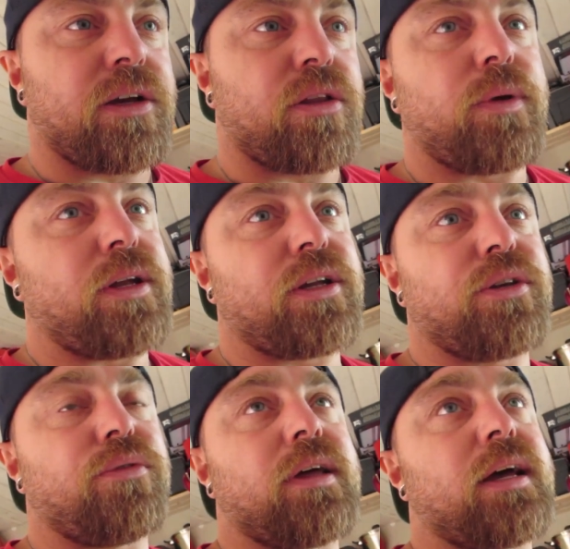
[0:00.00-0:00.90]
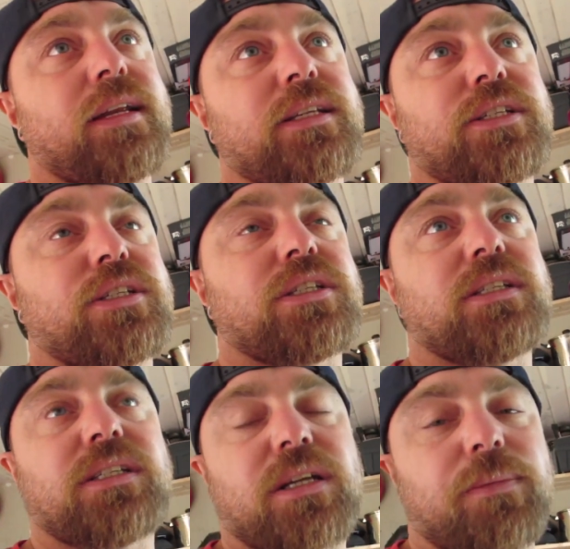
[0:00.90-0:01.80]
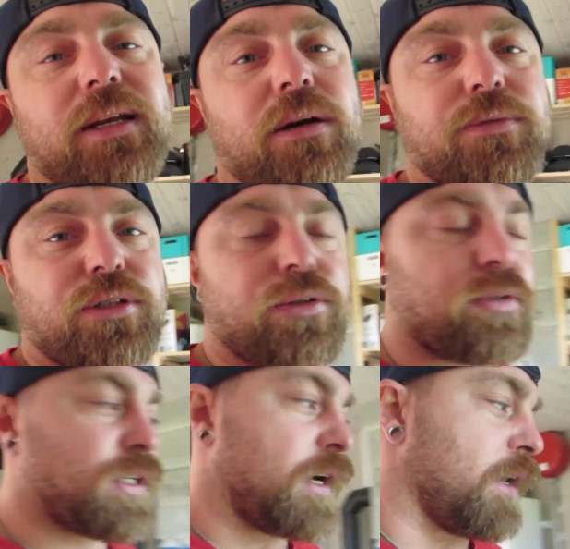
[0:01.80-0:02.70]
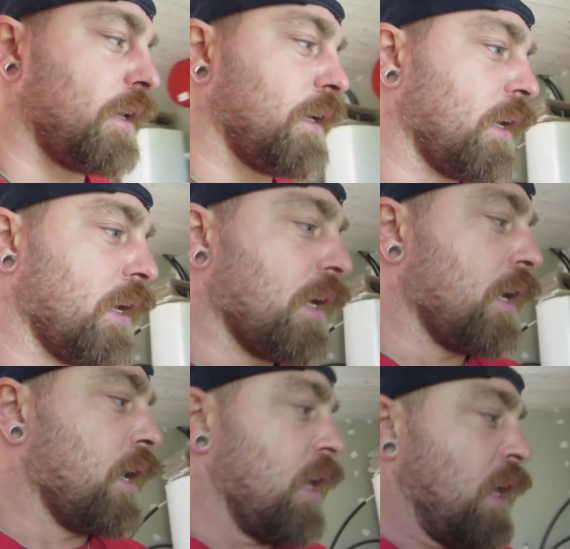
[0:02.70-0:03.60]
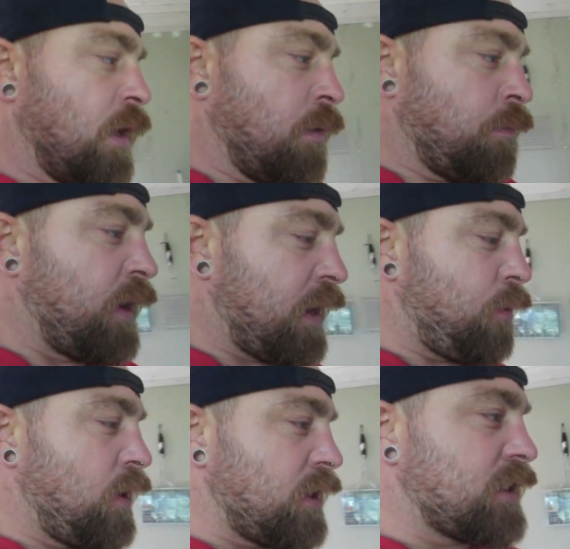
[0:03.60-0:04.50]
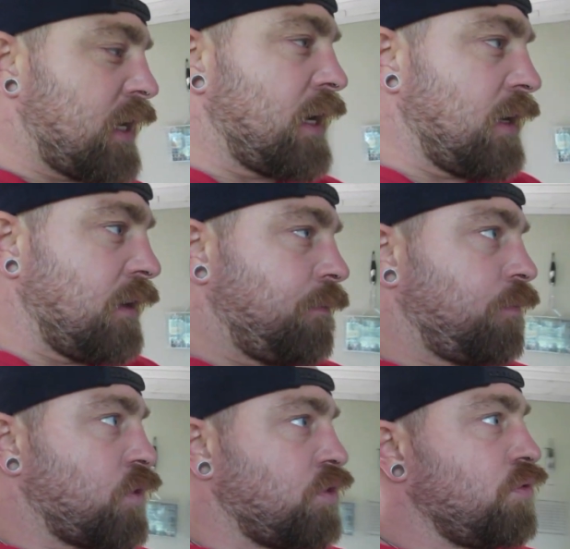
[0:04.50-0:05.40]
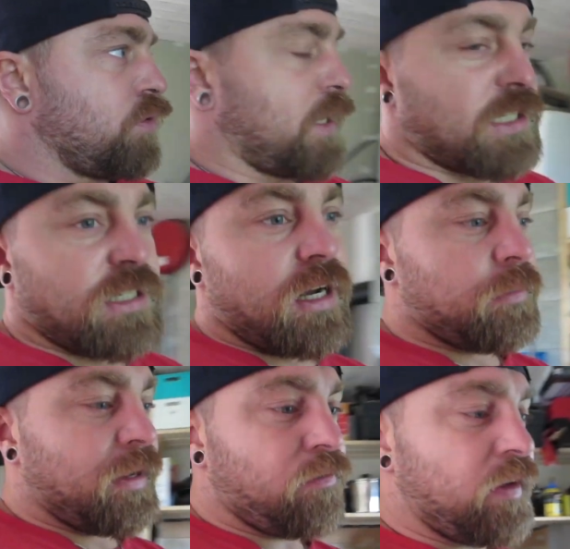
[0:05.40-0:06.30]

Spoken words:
the other way, you can do that. It's completely up to you entirely. But I will say, to get started making